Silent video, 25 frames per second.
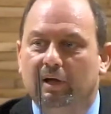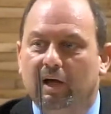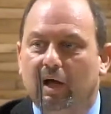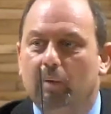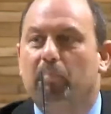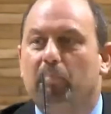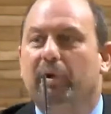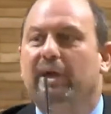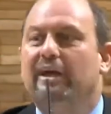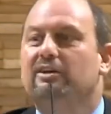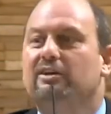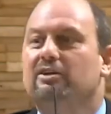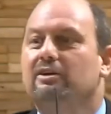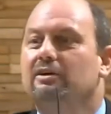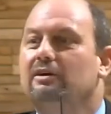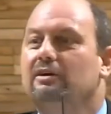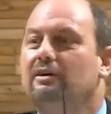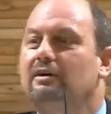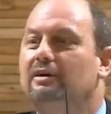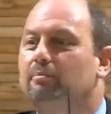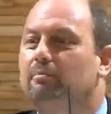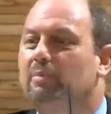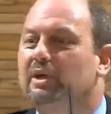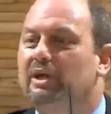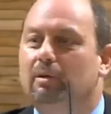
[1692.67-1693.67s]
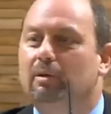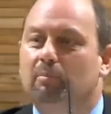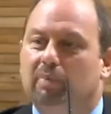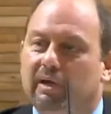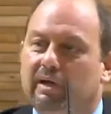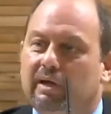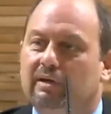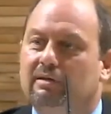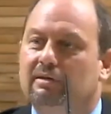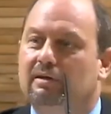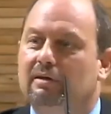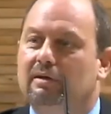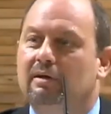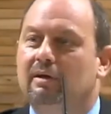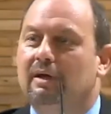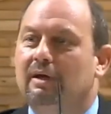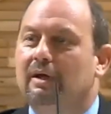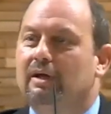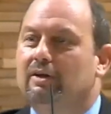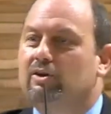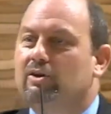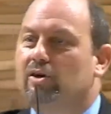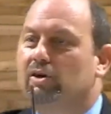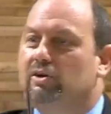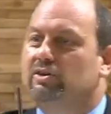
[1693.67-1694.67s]
And Peter, being Peter,
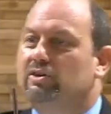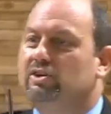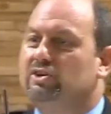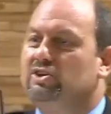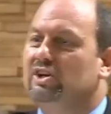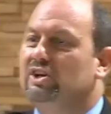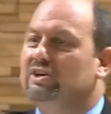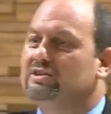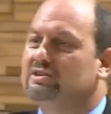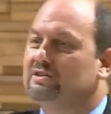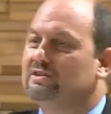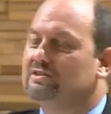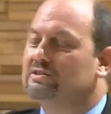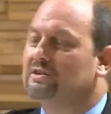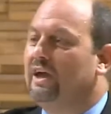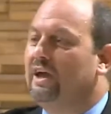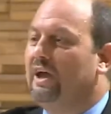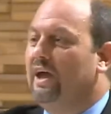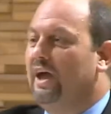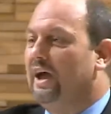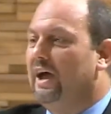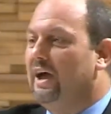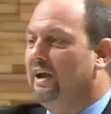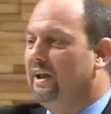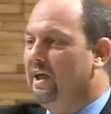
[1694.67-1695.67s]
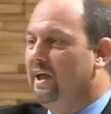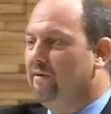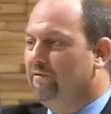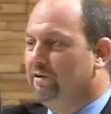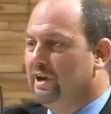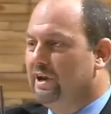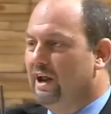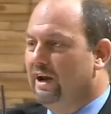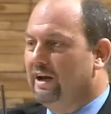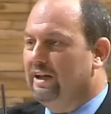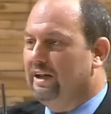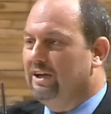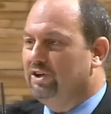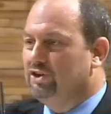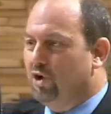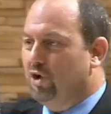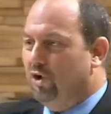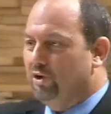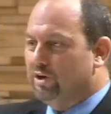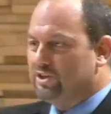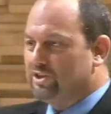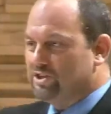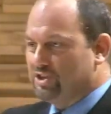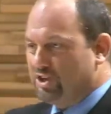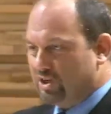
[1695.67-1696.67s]
turned to Jesus, and evidently
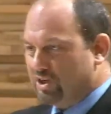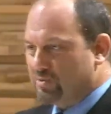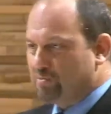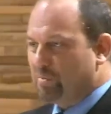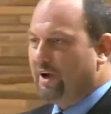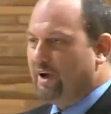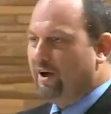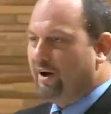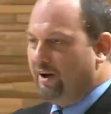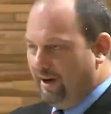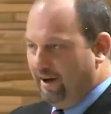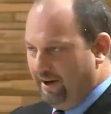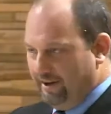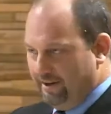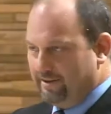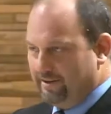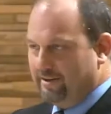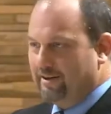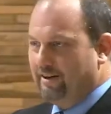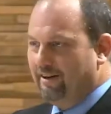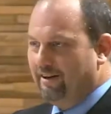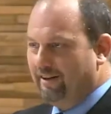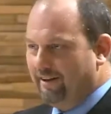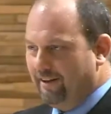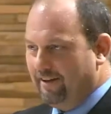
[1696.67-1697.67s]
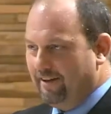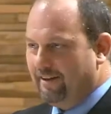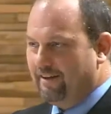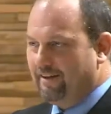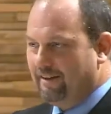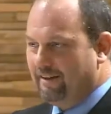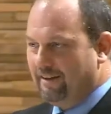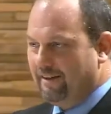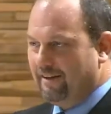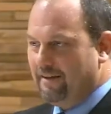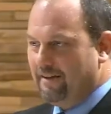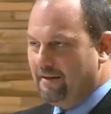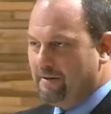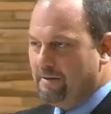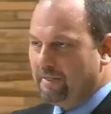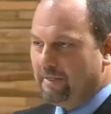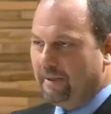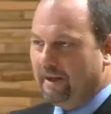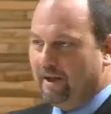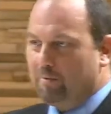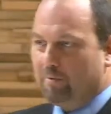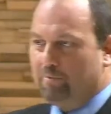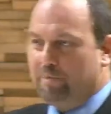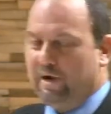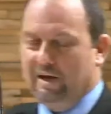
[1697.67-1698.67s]
John is just behind.
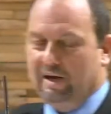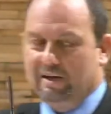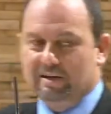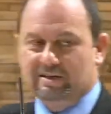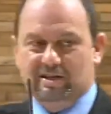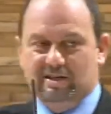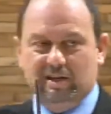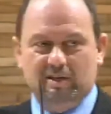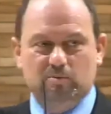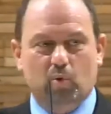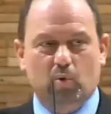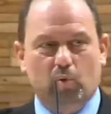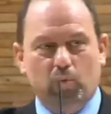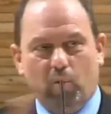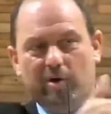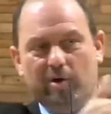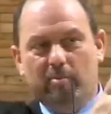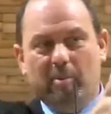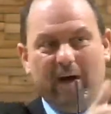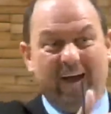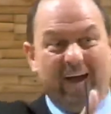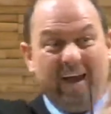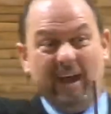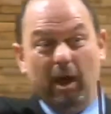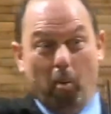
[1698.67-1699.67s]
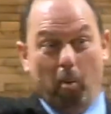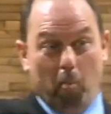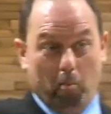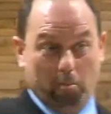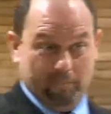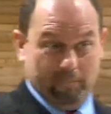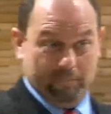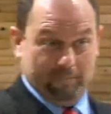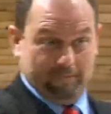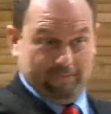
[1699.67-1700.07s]
And Peter says, well, what about him?